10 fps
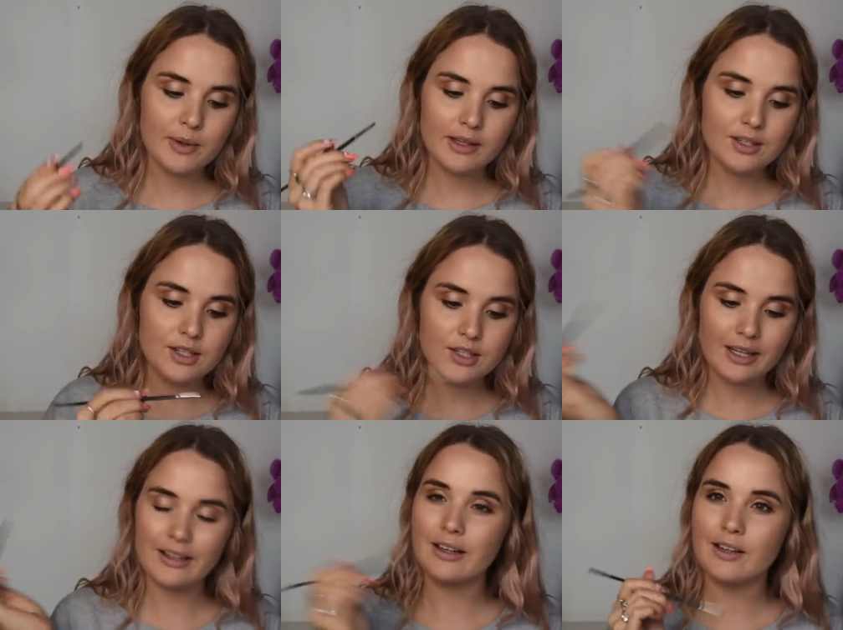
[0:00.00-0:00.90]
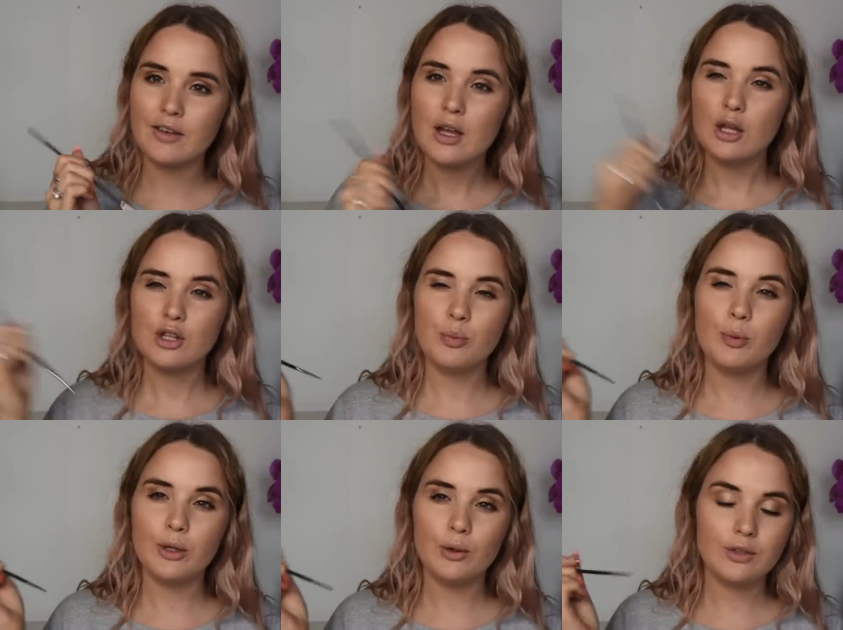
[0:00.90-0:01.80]
but this is just like kind of to
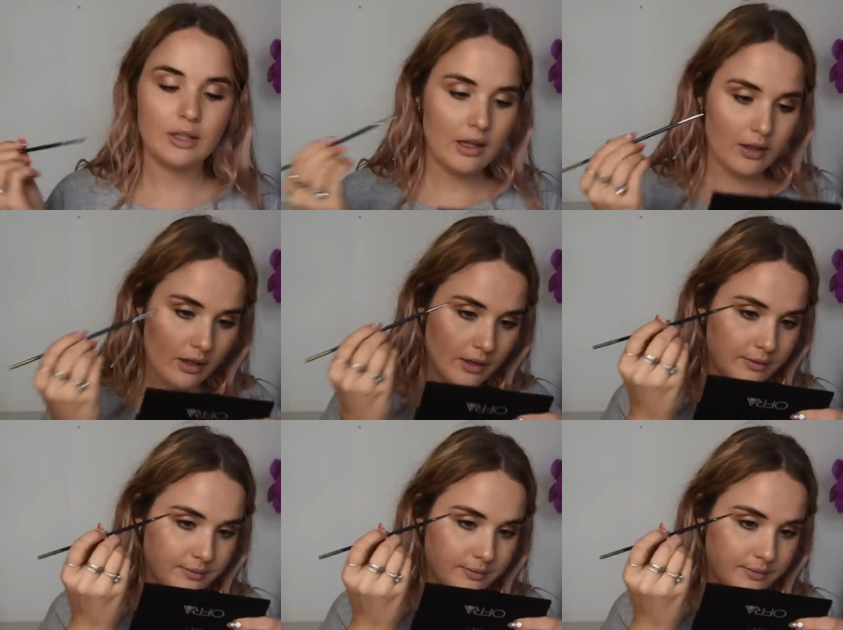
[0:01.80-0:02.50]
put it all together.